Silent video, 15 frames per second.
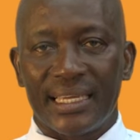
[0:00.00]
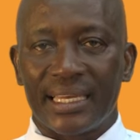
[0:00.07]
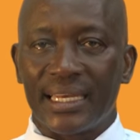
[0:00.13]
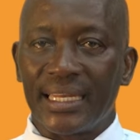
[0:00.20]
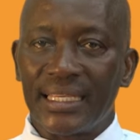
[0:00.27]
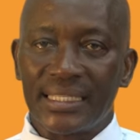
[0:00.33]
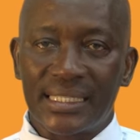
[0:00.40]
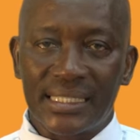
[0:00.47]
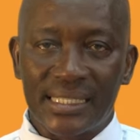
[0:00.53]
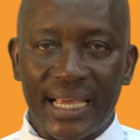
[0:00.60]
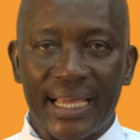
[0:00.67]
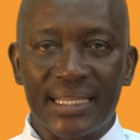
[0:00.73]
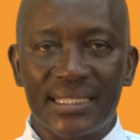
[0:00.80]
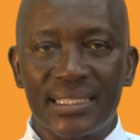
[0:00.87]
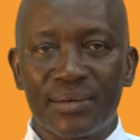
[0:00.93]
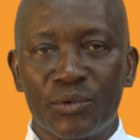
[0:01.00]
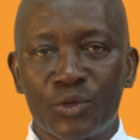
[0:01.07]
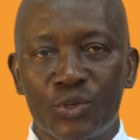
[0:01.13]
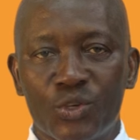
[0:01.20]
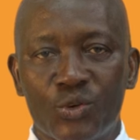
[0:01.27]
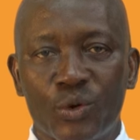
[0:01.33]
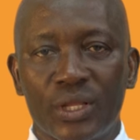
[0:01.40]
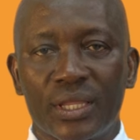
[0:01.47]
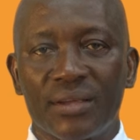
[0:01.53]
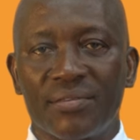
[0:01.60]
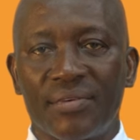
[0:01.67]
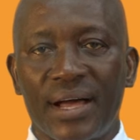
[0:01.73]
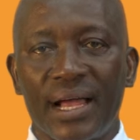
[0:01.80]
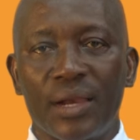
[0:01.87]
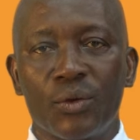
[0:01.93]
These sites demonstrate the
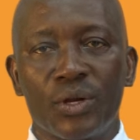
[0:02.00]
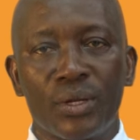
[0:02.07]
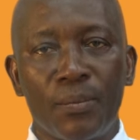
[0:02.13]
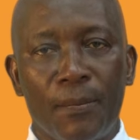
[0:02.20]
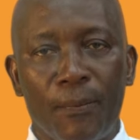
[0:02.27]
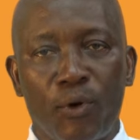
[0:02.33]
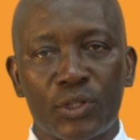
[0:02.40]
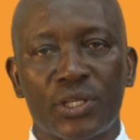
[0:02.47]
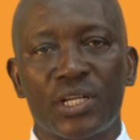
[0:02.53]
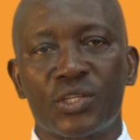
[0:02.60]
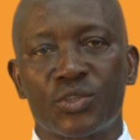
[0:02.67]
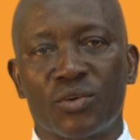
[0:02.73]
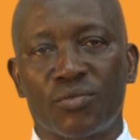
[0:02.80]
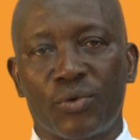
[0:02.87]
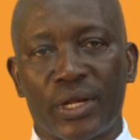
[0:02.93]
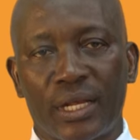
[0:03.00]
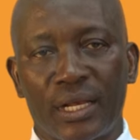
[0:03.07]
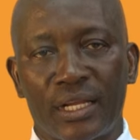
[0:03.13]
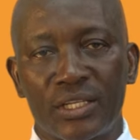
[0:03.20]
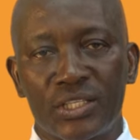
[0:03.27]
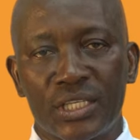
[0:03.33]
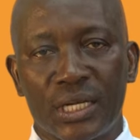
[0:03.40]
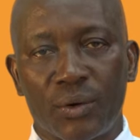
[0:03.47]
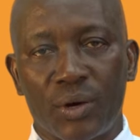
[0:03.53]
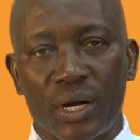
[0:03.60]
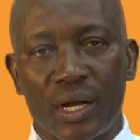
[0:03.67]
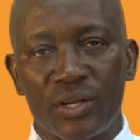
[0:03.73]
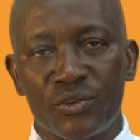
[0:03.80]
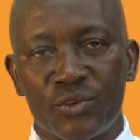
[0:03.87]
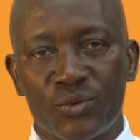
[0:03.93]
value and importance of wetlands in our
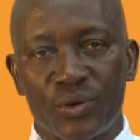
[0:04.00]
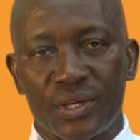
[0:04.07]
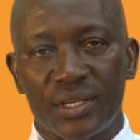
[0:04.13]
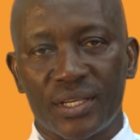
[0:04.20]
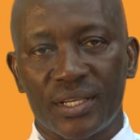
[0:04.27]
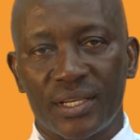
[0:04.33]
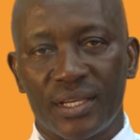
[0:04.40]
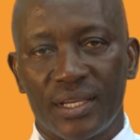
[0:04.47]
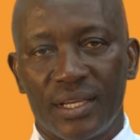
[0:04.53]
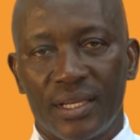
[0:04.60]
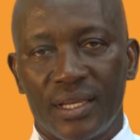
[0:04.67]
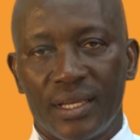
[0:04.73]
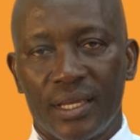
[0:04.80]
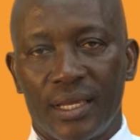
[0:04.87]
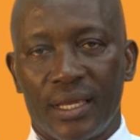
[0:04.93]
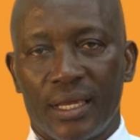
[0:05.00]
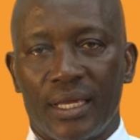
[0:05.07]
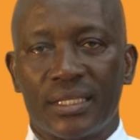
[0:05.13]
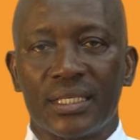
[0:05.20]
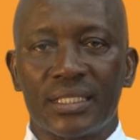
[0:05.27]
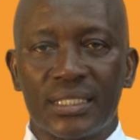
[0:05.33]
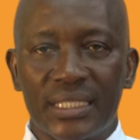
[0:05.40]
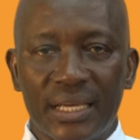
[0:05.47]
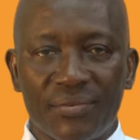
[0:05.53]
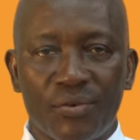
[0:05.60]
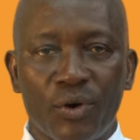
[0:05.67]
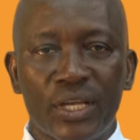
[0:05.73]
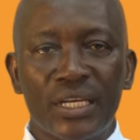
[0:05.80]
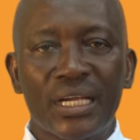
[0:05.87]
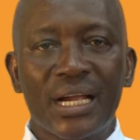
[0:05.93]
country. It is
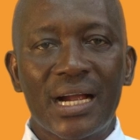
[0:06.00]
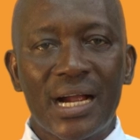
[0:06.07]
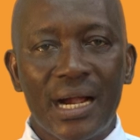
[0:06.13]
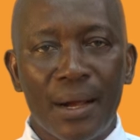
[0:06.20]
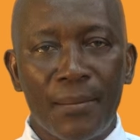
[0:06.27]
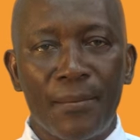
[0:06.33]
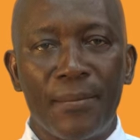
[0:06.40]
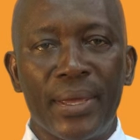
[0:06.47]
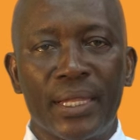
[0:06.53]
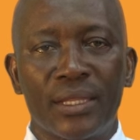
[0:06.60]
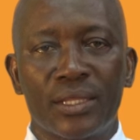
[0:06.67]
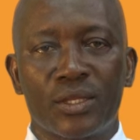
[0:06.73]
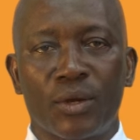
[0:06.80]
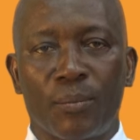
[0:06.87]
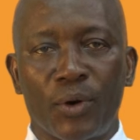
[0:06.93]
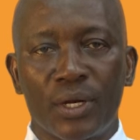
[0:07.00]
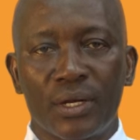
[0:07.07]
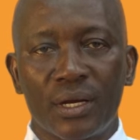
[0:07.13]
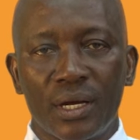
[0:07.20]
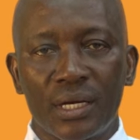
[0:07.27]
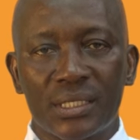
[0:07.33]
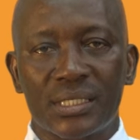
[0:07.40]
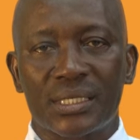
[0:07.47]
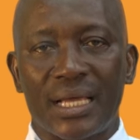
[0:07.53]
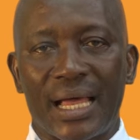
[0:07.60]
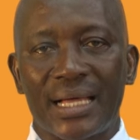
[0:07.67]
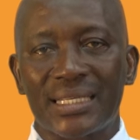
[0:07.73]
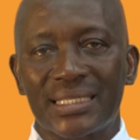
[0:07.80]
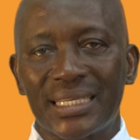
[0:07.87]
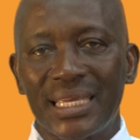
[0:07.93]
therefore incumbent upon us
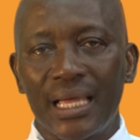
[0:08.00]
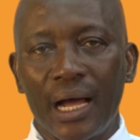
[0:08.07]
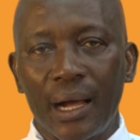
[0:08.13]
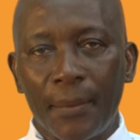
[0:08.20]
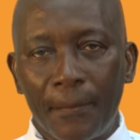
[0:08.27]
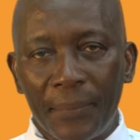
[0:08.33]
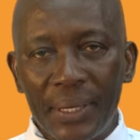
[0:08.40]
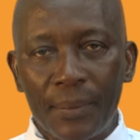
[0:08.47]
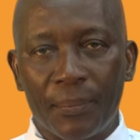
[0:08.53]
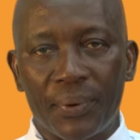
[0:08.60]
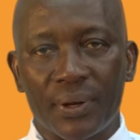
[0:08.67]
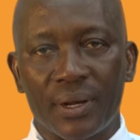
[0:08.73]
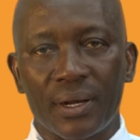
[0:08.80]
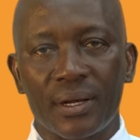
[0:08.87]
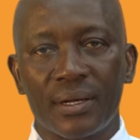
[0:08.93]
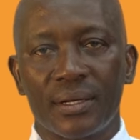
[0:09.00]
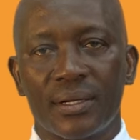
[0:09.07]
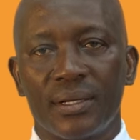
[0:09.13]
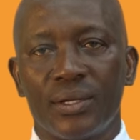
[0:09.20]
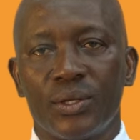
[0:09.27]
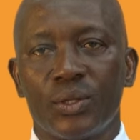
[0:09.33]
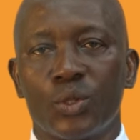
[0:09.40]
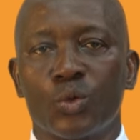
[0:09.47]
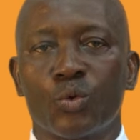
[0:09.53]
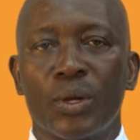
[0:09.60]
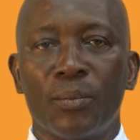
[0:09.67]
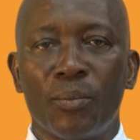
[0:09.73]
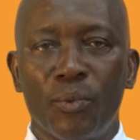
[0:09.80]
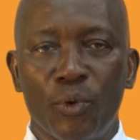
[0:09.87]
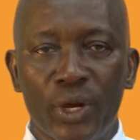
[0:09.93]
as a people to
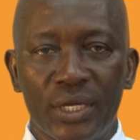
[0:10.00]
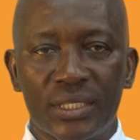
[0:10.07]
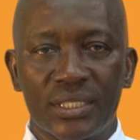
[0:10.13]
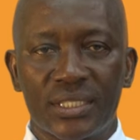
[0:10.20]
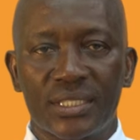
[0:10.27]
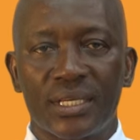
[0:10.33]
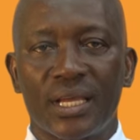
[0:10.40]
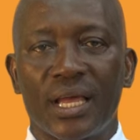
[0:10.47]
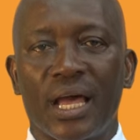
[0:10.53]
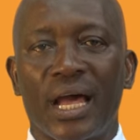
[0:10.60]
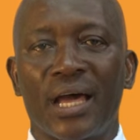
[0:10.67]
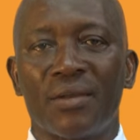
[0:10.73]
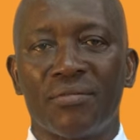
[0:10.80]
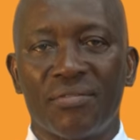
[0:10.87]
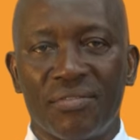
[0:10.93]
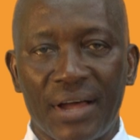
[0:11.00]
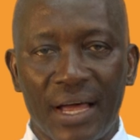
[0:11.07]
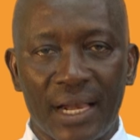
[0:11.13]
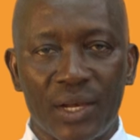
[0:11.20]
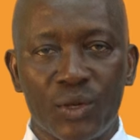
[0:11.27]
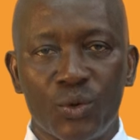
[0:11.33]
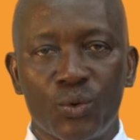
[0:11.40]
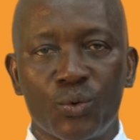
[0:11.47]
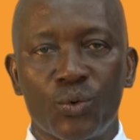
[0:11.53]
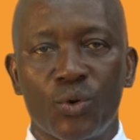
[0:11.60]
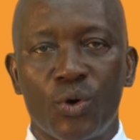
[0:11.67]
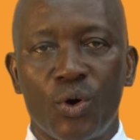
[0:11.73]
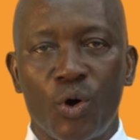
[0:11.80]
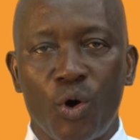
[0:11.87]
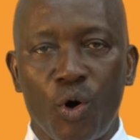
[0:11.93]
embrace and value
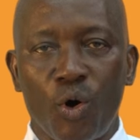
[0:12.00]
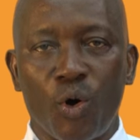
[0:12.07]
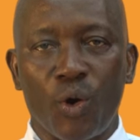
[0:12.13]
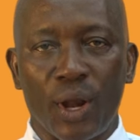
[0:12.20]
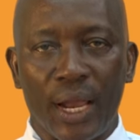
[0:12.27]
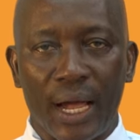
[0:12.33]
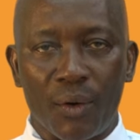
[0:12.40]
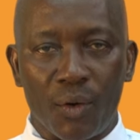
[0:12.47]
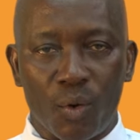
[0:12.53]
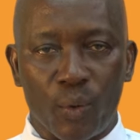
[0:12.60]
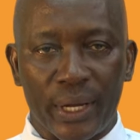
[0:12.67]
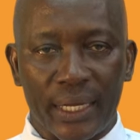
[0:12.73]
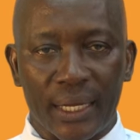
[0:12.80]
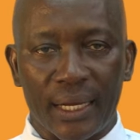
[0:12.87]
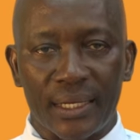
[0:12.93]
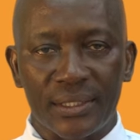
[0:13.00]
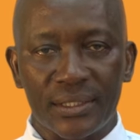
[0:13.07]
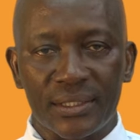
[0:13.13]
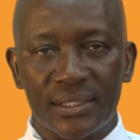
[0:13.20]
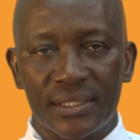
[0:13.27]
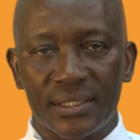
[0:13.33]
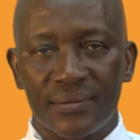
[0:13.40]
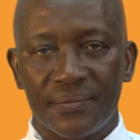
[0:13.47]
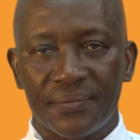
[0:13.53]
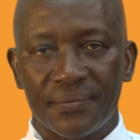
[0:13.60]
all our wetlands.